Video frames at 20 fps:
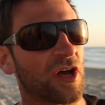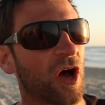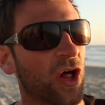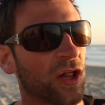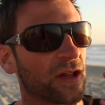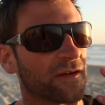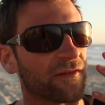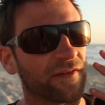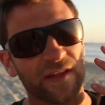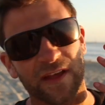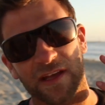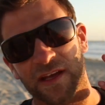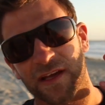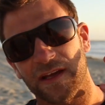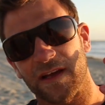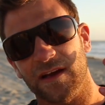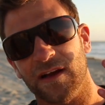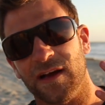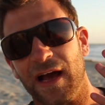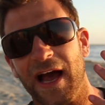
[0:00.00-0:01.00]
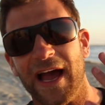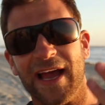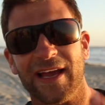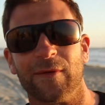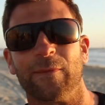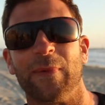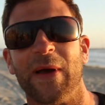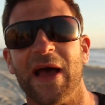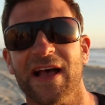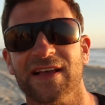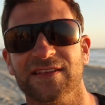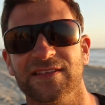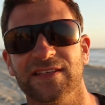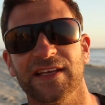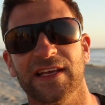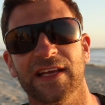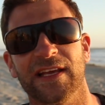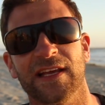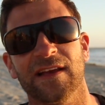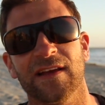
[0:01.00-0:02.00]
all of the high
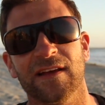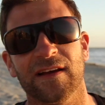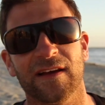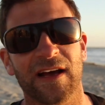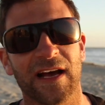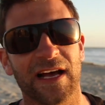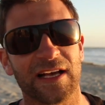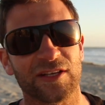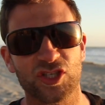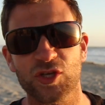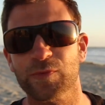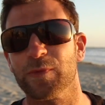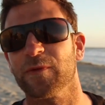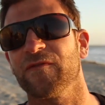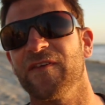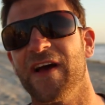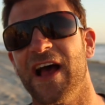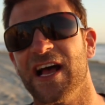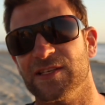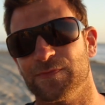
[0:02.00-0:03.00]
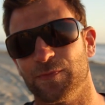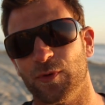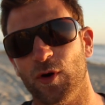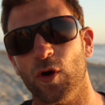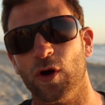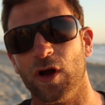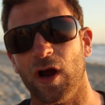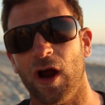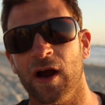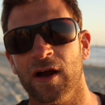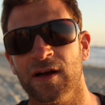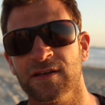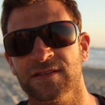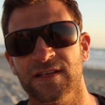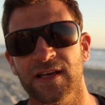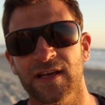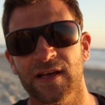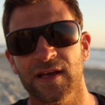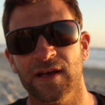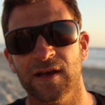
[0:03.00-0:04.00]
capacity, uh, super fast pro
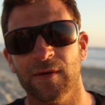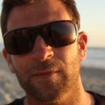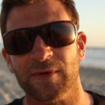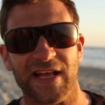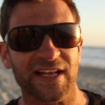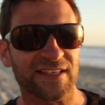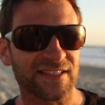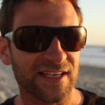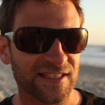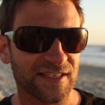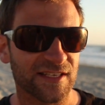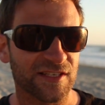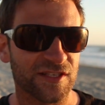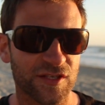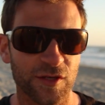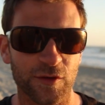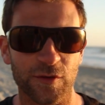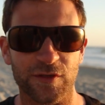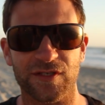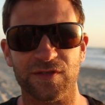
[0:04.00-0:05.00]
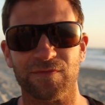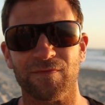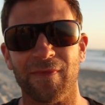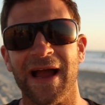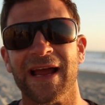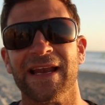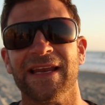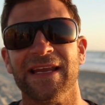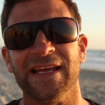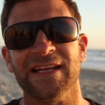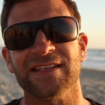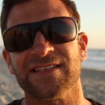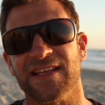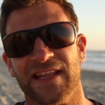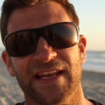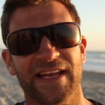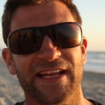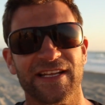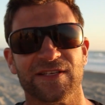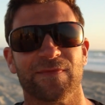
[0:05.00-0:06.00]
cards, but that's because it suits my needs
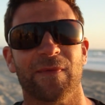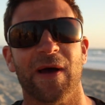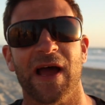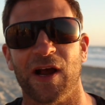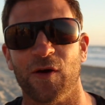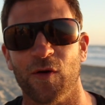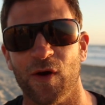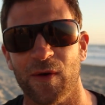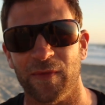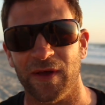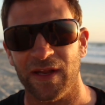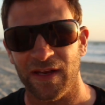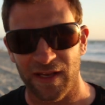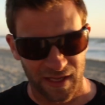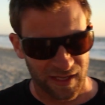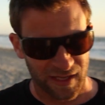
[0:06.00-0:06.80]
and the needs of my equipment.